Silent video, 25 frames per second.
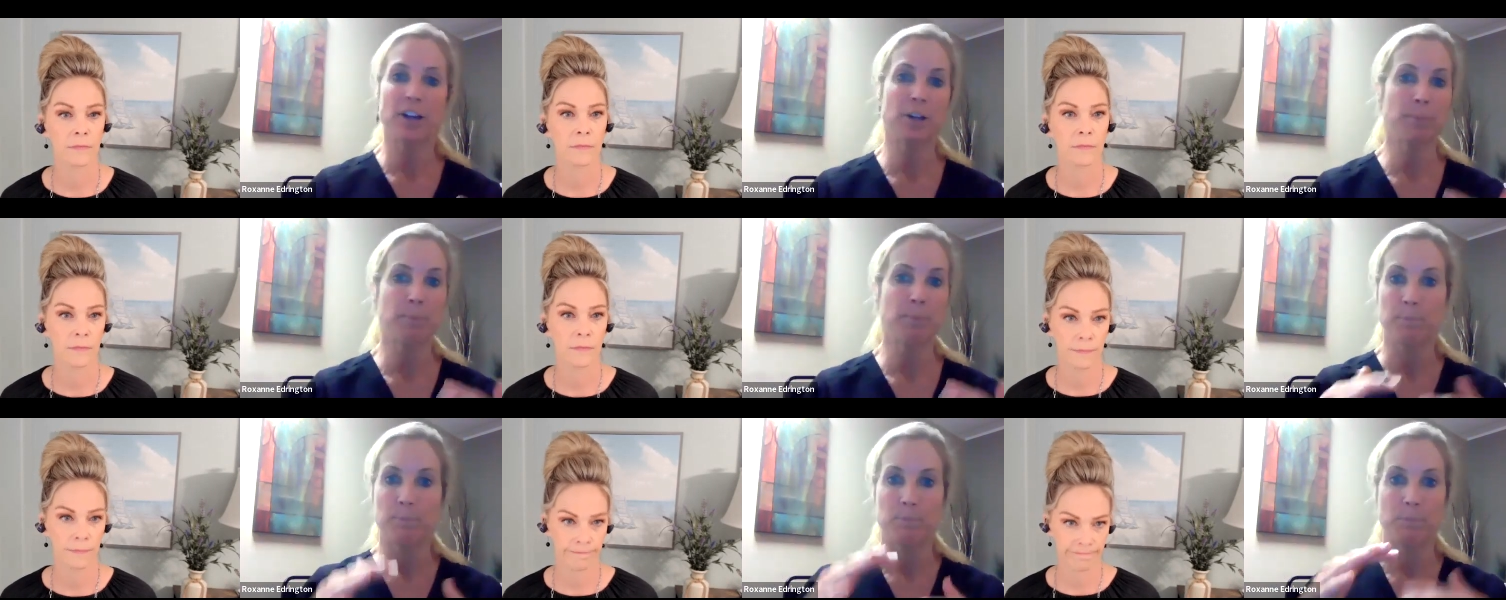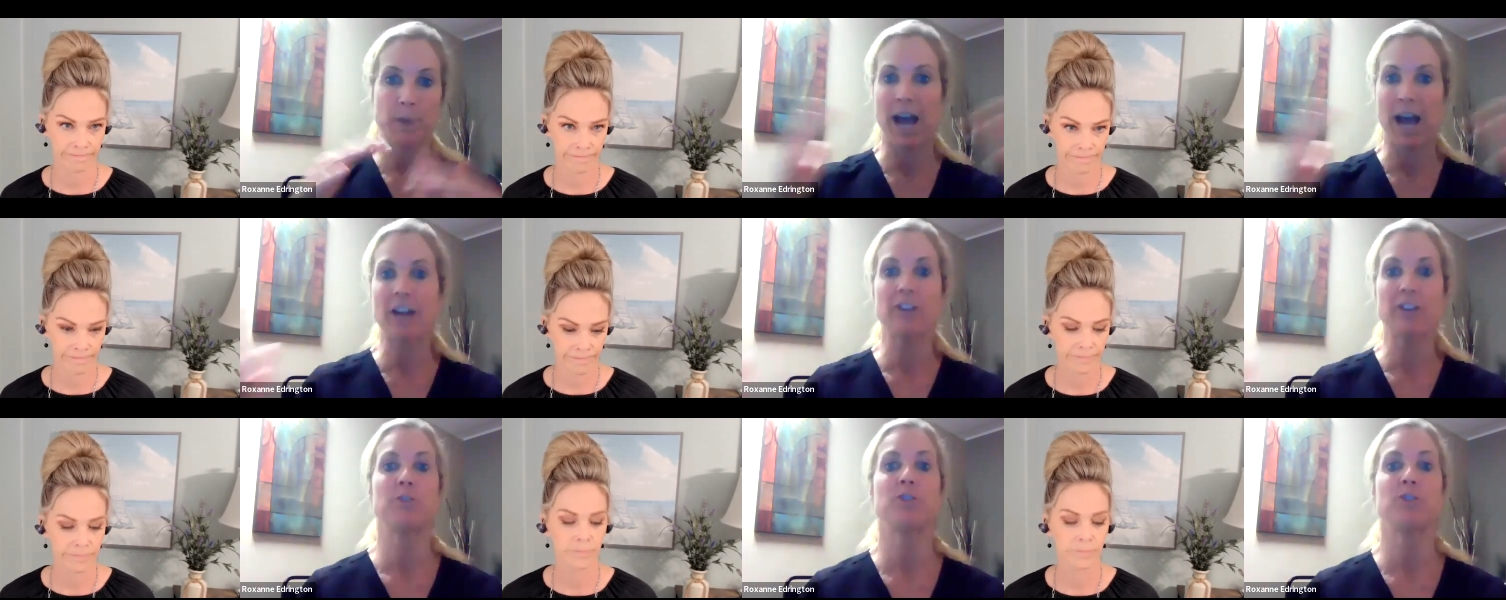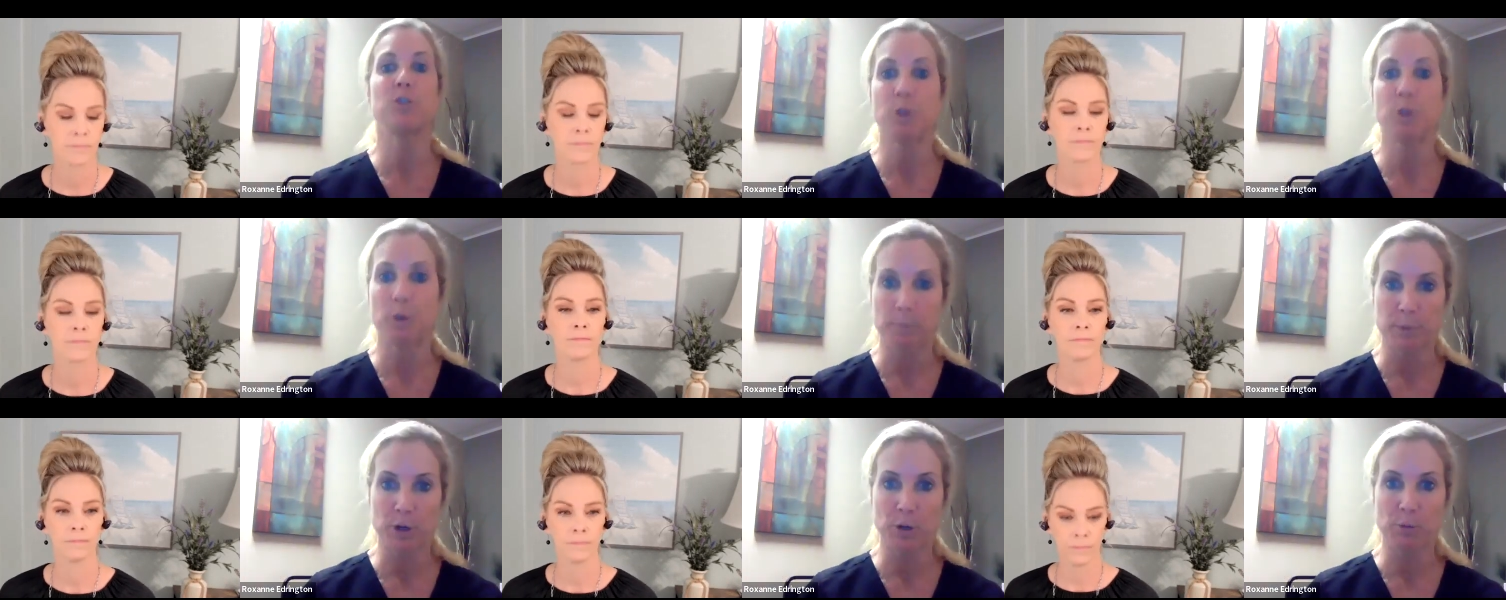Speaker 1: how to how to
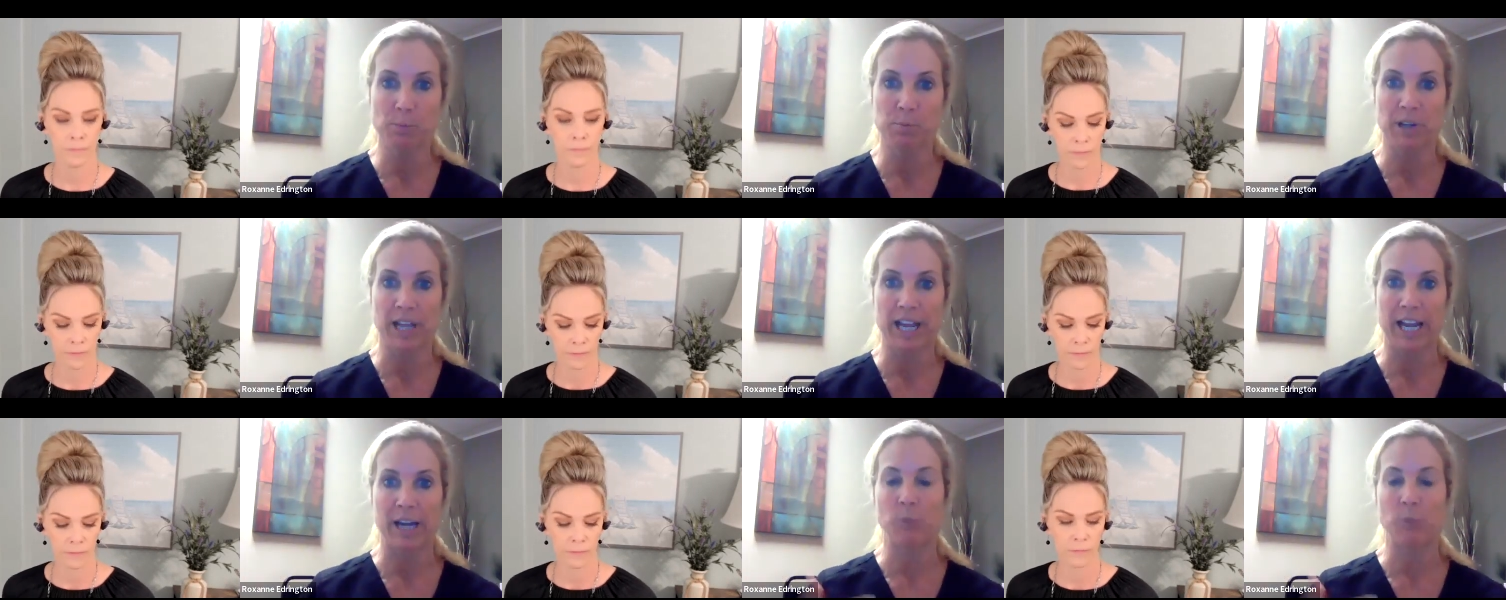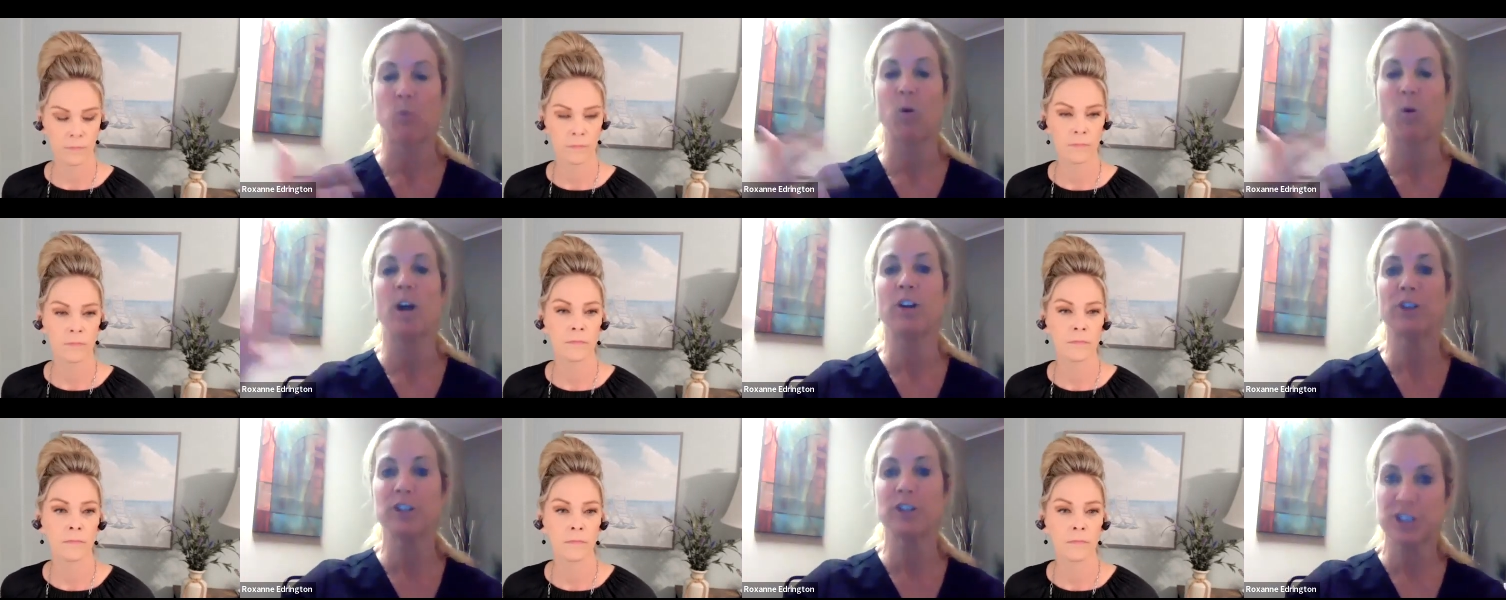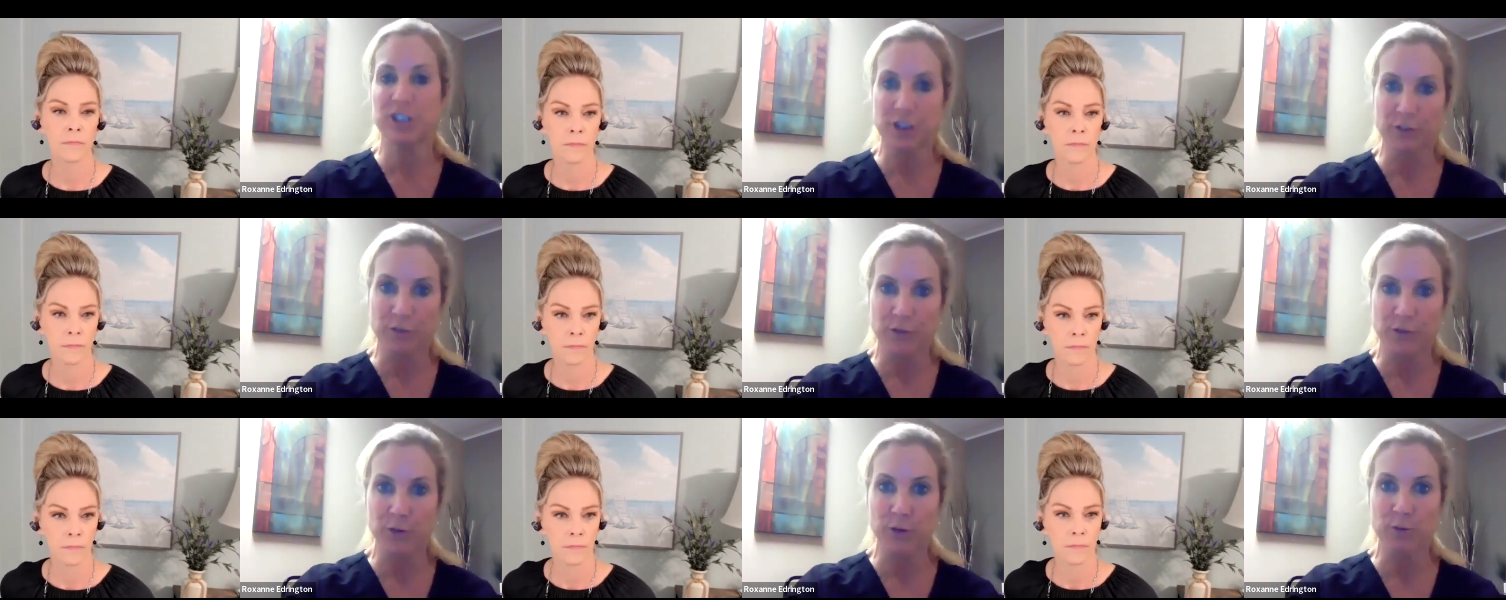do a meal plan, what
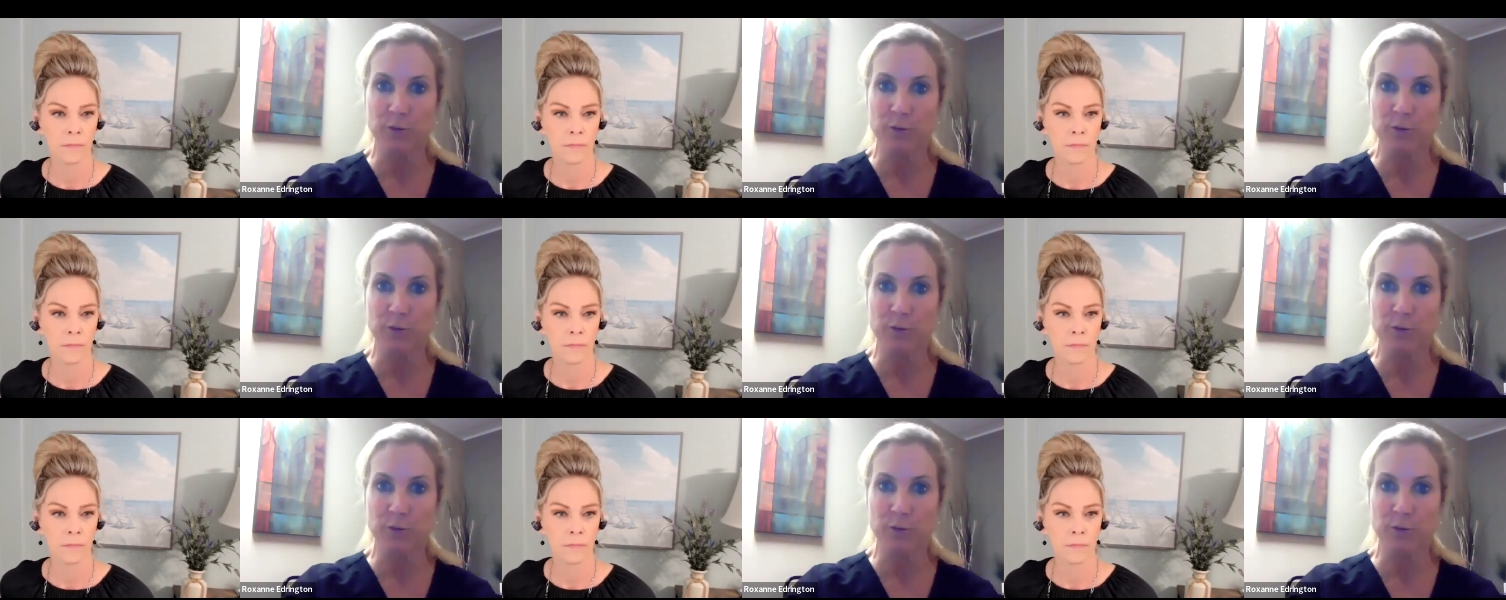is the